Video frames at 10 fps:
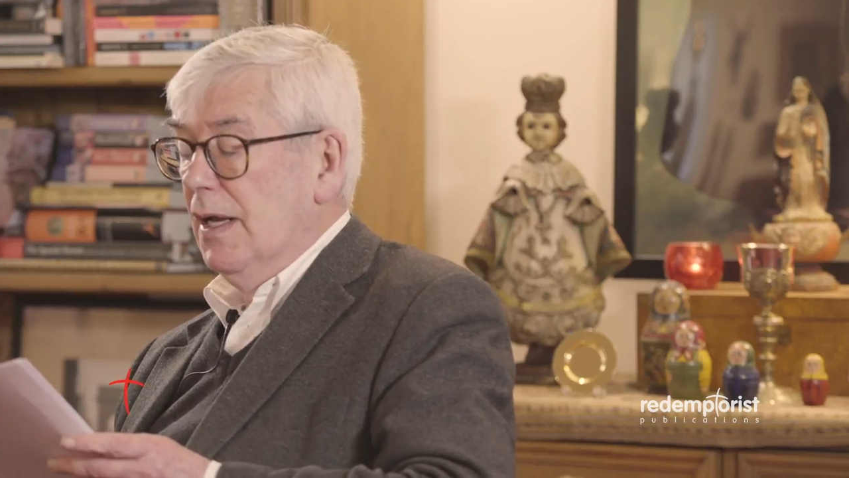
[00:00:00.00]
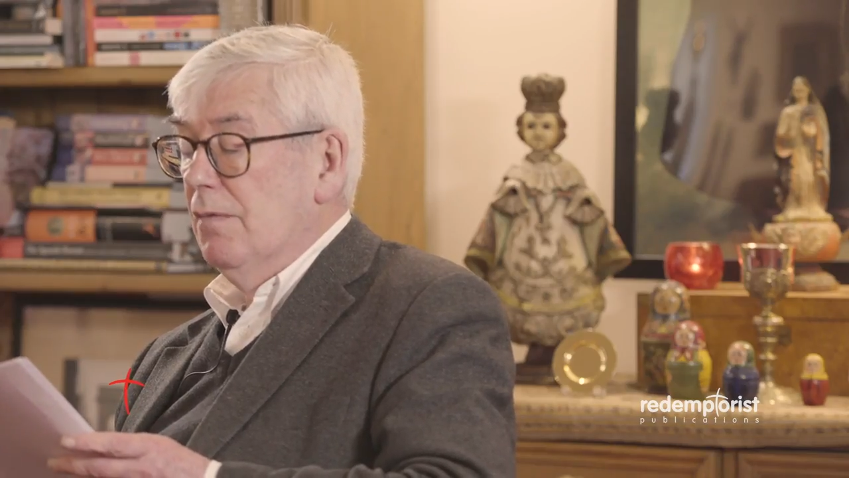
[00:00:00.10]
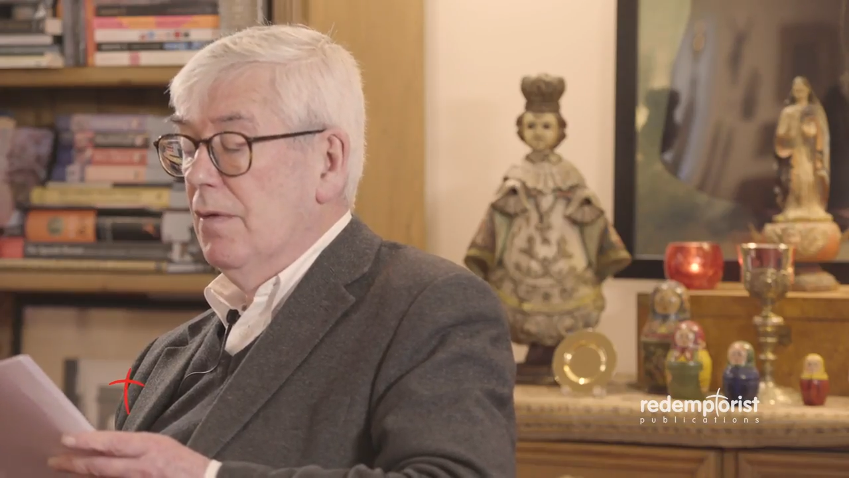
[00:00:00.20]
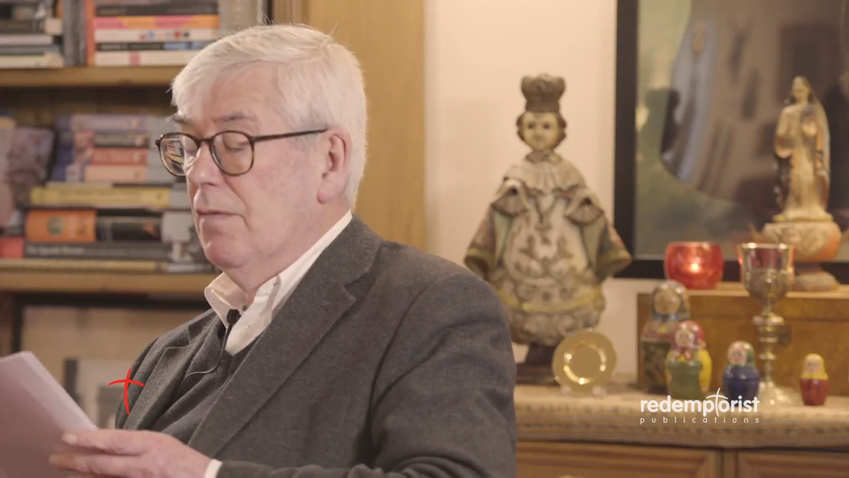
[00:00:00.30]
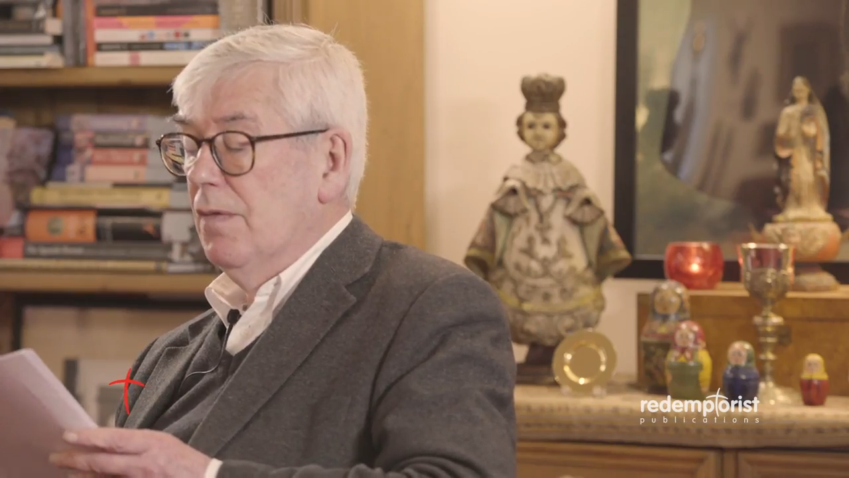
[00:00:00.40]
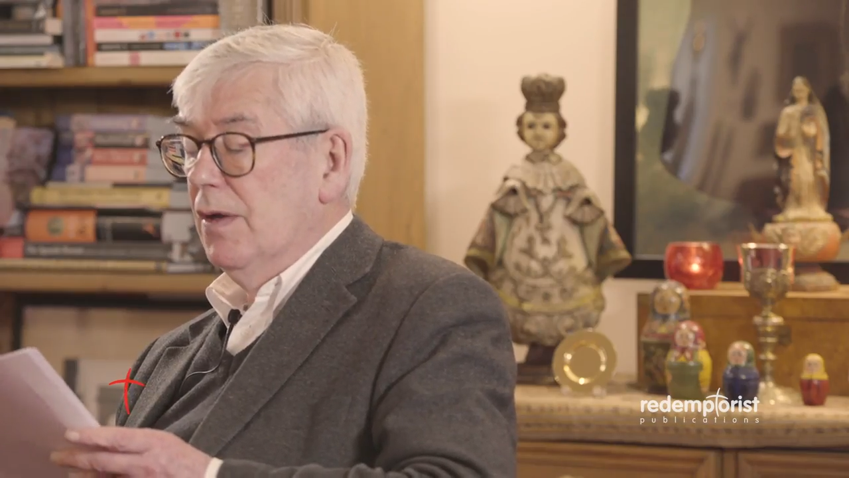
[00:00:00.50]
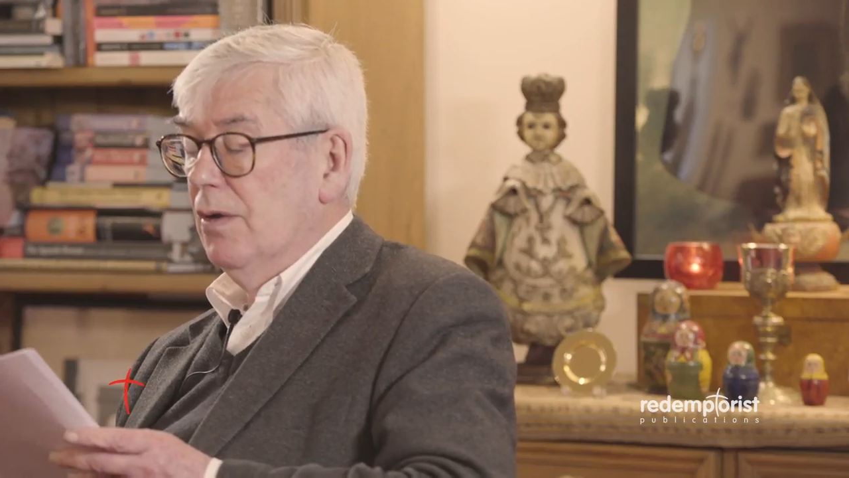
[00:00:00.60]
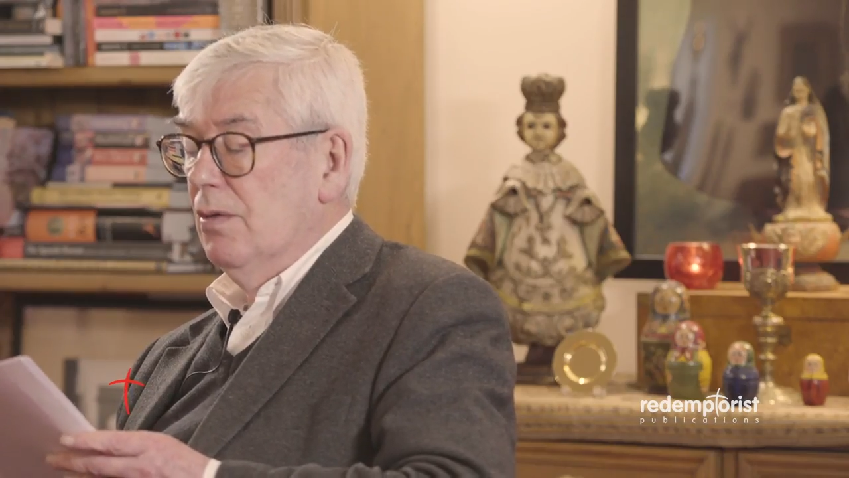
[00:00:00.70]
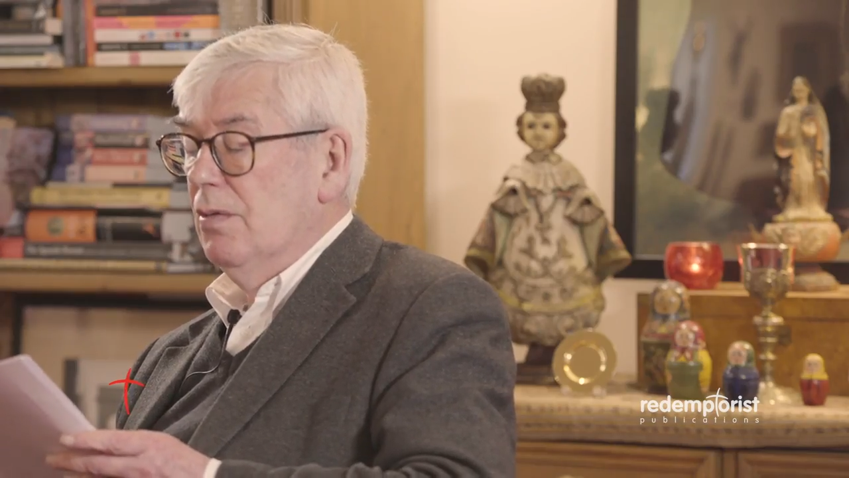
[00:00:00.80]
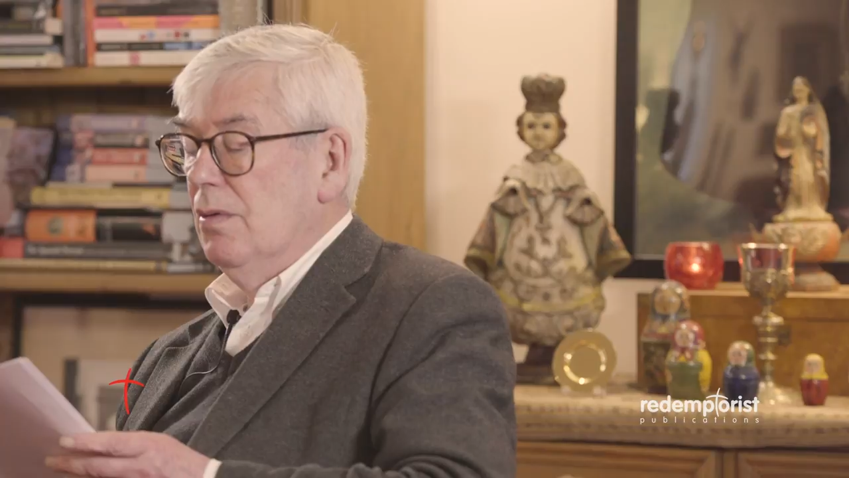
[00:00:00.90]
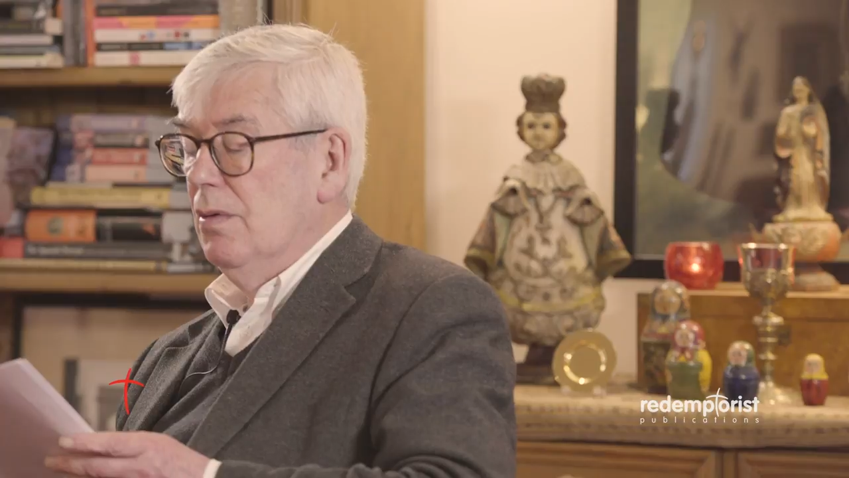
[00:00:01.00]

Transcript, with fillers: given for you.